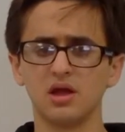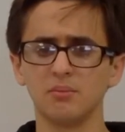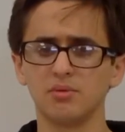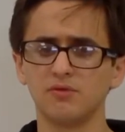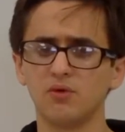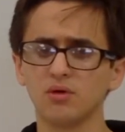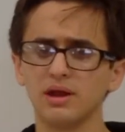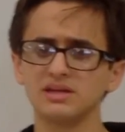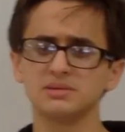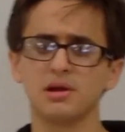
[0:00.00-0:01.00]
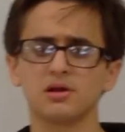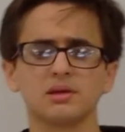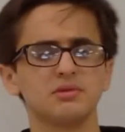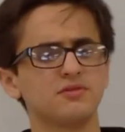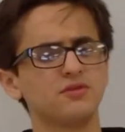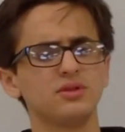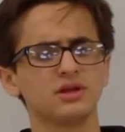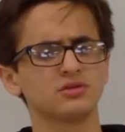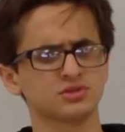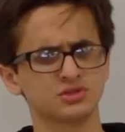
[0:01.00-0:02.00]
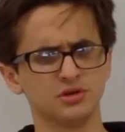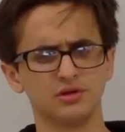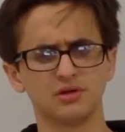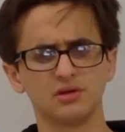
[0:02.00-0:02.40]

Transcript: before antimatter can be fully understood.